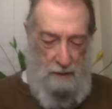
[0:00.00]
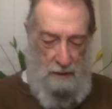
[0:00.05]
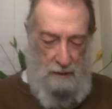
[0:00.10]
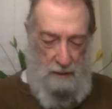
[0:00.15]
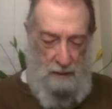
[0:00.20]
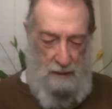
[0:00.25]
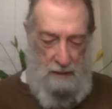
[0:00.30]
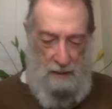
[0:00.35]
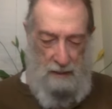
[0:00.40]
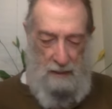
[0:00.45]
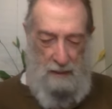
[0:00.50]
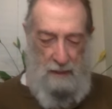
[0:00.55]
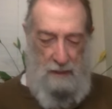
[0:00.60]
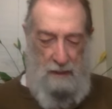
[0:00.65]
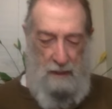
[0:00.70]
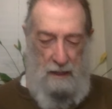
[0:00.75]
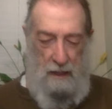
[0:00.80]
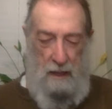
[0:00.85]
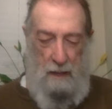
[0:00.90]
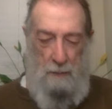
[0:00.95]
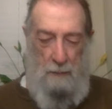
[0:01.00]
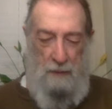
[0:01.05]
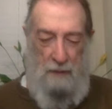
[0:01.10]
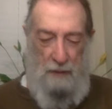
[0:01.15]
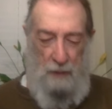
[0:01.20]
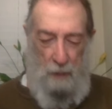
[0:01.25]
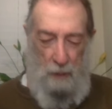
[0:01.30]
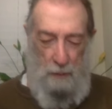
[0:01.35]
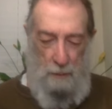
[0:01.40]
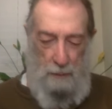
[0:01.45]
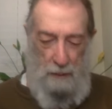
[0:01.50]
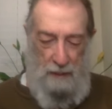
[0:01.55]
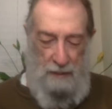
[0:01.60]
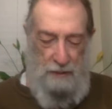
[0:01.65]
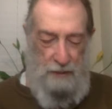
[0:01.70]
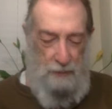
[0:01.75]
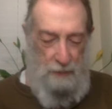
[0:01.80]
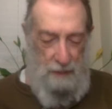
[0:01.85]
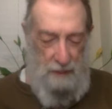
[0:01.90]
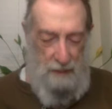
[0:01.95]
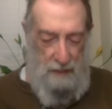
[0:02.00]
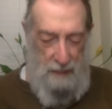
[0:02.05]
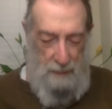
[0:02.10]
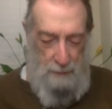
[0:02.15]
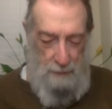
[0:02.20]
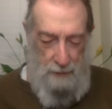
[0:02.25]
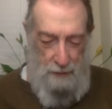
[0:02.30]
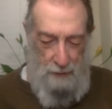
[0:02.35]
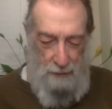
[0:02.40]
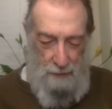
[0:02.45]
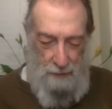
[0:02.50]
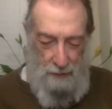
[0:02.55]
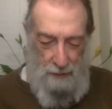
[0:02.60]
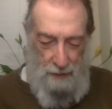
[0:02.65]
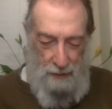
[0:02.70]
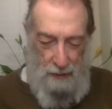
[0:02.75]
Uh, may the Lord bless you and keep you.